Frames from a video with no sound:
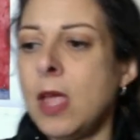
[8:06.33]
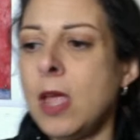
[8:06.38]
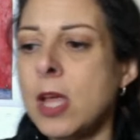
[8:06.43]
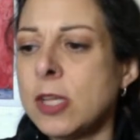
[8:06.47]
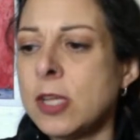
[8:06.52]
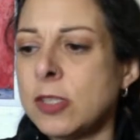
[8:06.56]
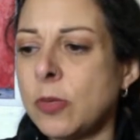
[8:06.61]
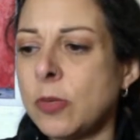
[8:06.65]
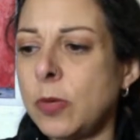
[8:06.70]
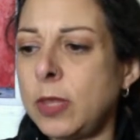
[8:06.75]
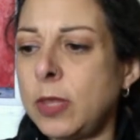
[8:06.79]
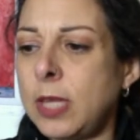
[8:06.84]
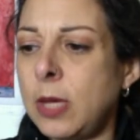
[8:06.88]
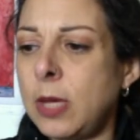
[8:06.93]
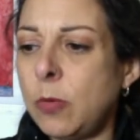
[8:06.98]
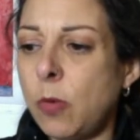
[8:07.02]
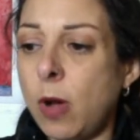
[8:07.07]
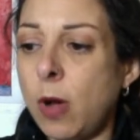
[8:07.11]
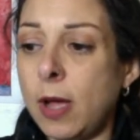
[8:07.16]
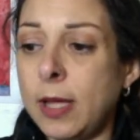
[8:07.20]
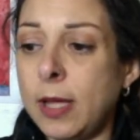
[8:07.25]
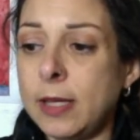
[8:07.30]
So what they
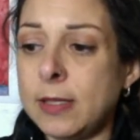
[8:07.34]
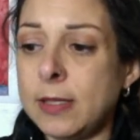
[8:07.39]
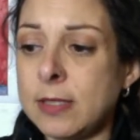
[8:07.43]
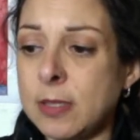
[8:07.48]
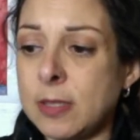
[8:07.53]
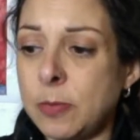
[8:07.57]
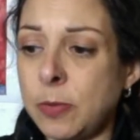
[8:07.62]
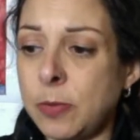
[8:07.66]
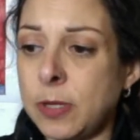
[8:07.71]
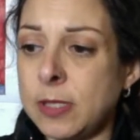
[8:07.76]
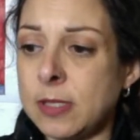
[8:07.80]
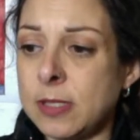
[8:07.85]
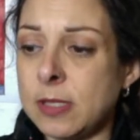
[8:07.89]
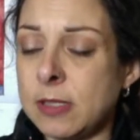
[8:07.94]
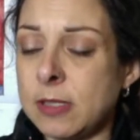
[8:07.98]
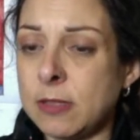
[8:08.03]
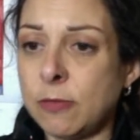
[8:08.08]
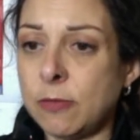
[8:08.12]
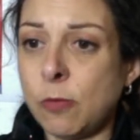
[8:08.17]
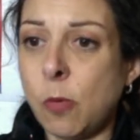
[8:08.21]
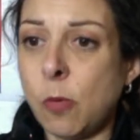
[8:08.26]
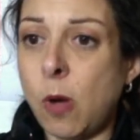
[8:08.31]
want is the Princess
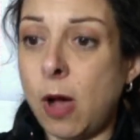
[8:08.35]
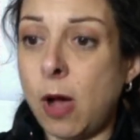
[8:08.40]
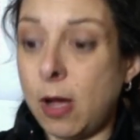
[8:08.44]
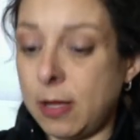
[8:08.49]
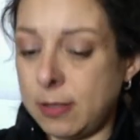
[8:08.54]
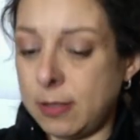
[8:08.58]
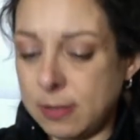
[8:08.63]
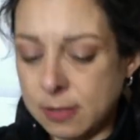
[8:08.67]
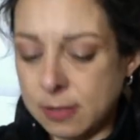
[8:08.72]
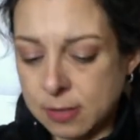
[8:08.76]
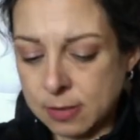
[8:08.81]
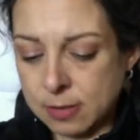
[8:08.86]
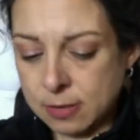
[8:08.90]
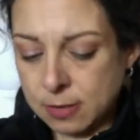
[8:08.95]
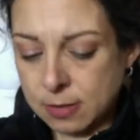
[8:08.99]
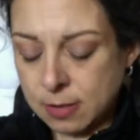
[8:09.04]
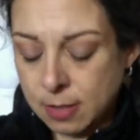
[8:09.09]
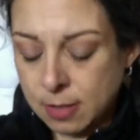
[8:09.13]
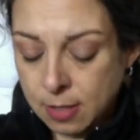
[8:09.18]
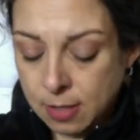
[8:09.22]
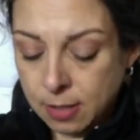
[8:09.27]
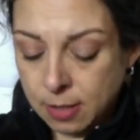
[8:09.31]
of Wands,
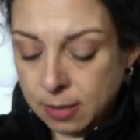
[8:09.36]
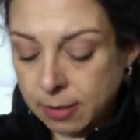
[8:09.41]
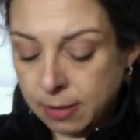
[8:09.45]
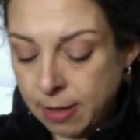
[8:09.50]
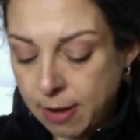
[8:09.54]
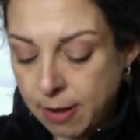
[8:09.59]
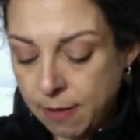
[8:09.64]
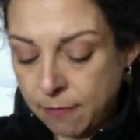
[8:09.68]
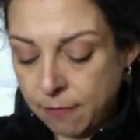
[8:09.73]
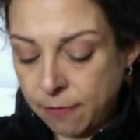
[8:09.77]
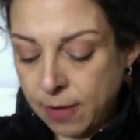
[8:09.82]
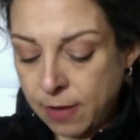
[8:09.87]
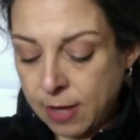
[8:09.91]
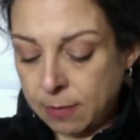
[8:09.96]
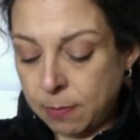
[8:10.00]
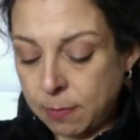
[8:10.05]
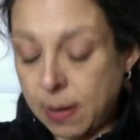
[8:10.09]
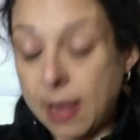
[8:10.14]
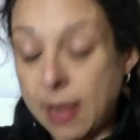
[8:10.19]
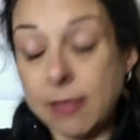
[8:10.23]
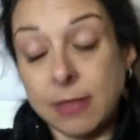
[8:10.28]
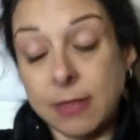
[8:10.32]
clarified
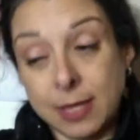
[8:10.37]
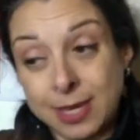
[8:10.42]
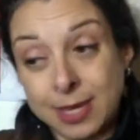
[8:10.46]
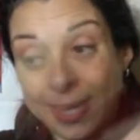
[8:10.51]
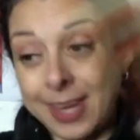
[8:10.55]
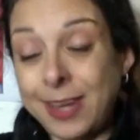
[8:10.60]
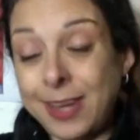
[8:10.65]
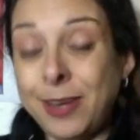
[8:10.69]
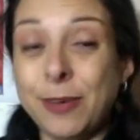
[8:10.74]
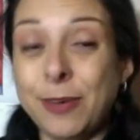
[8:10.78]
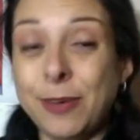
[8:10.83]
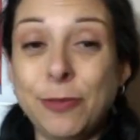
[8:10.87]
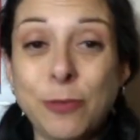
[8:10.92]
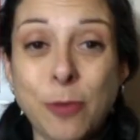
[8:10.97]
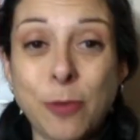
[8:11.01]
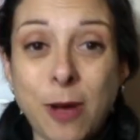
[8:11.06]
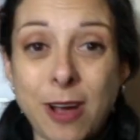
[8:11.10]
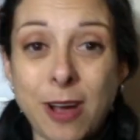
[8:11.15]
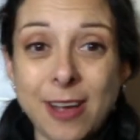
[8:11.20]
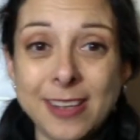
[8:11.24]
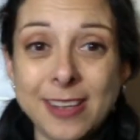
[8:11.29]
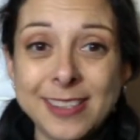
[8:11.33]
by the King of
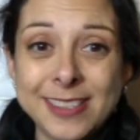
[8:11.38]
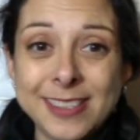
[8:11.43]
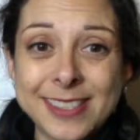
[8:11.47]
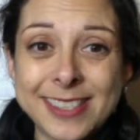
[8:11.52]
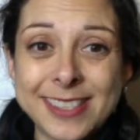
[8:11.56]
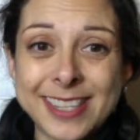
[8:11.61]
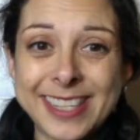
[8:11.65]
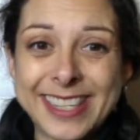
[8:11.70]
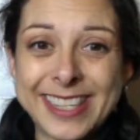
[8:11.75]
Wands.